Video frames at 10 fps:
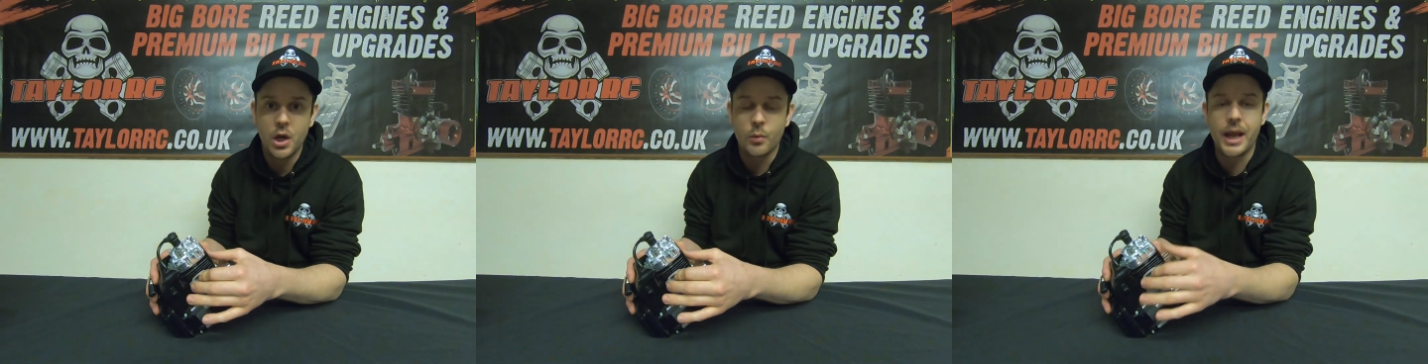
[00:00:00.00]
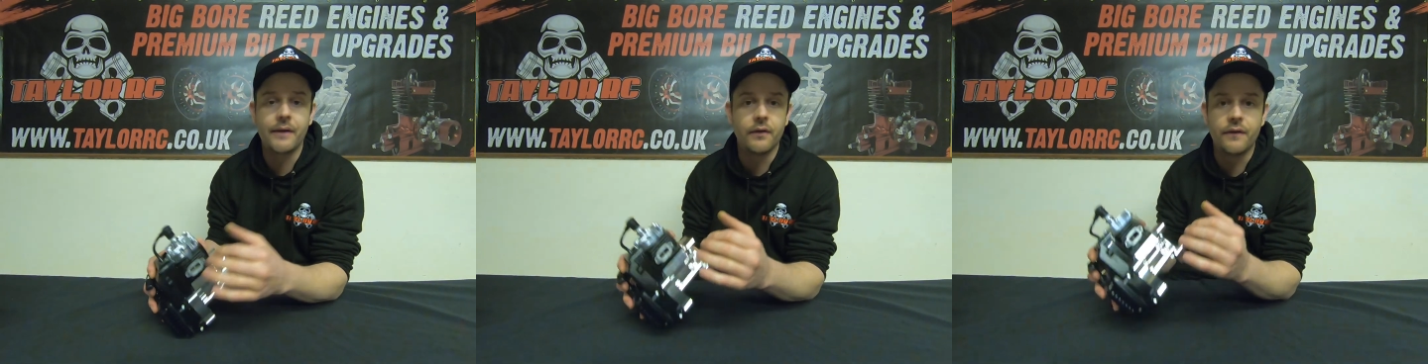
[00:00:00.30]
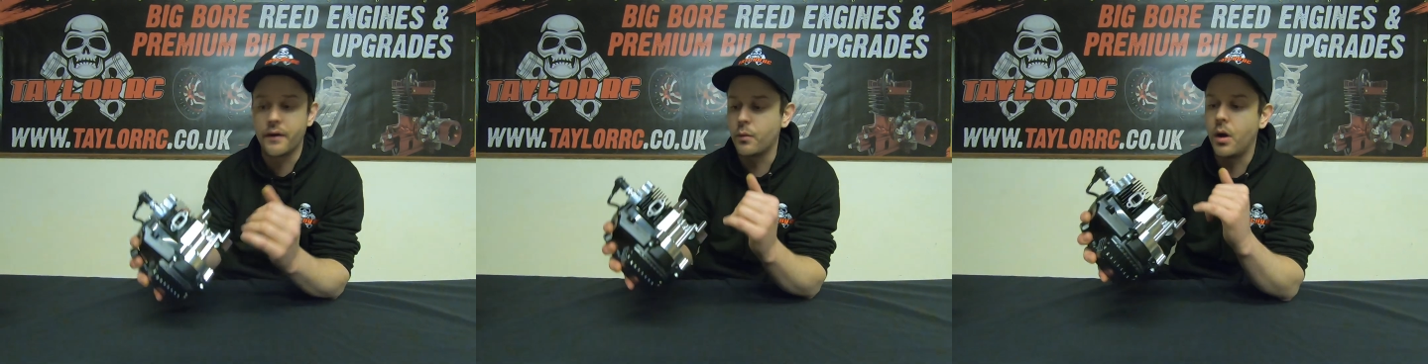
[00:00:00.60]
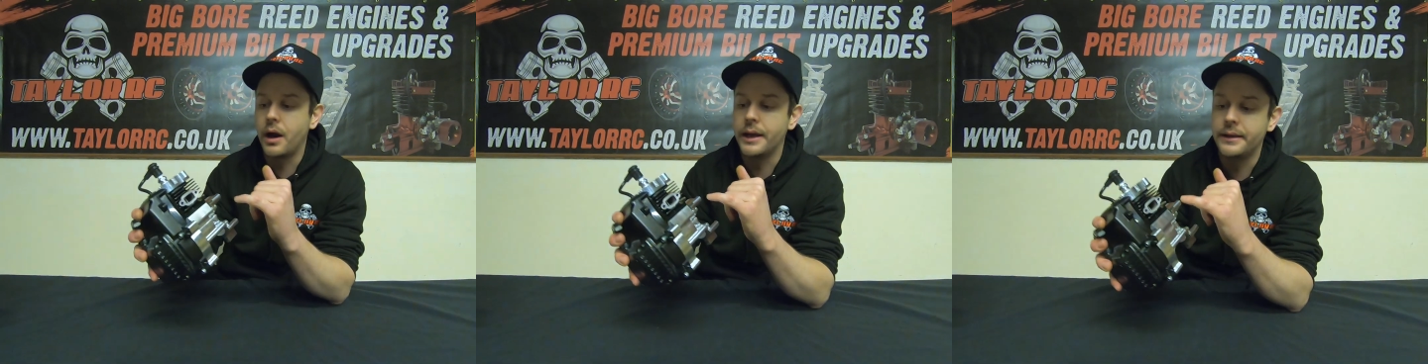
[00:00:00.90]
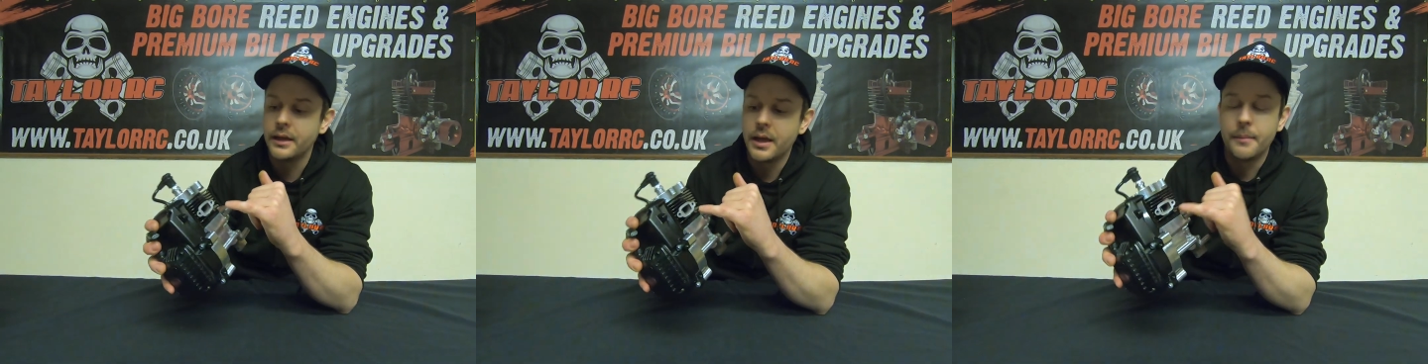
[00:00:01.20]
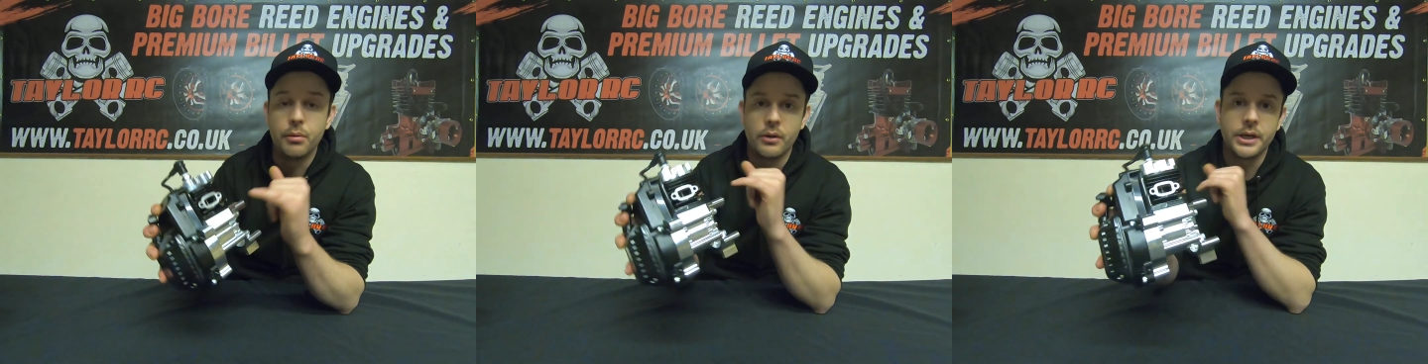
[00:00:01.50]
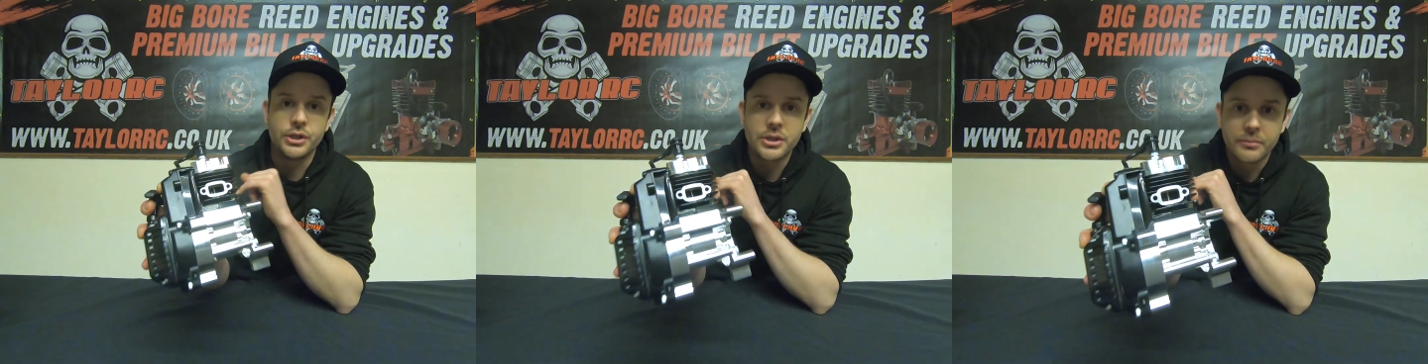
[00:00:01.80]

We have a very wide bridged,